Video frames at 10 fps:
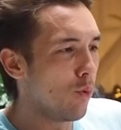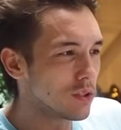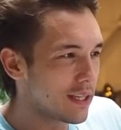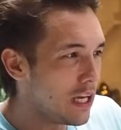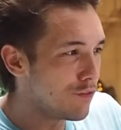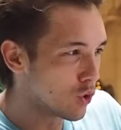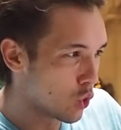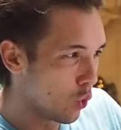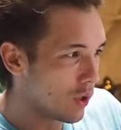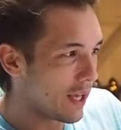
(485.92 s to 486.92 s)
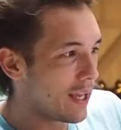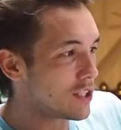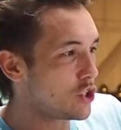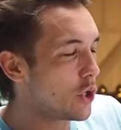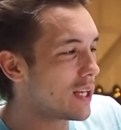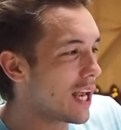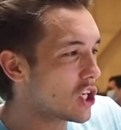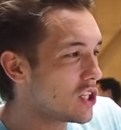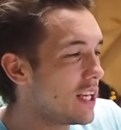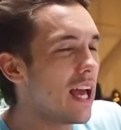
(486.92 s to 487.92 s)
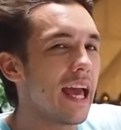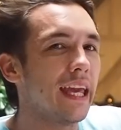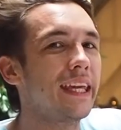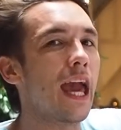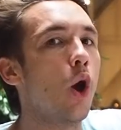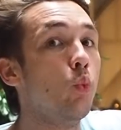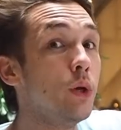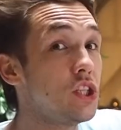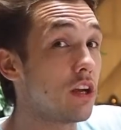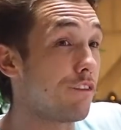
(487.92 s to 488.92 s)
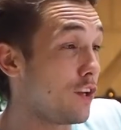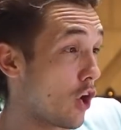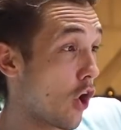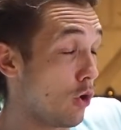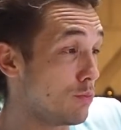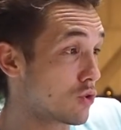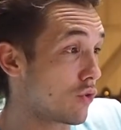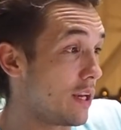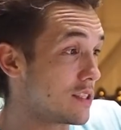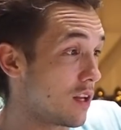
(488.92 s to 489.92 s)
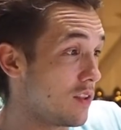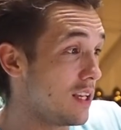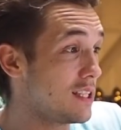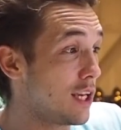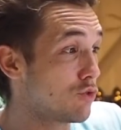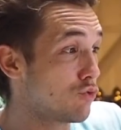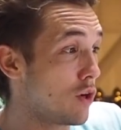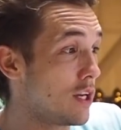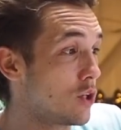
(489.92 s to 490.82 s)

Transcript: what's even cooler is you can actually get a widget for your home screen. So this is really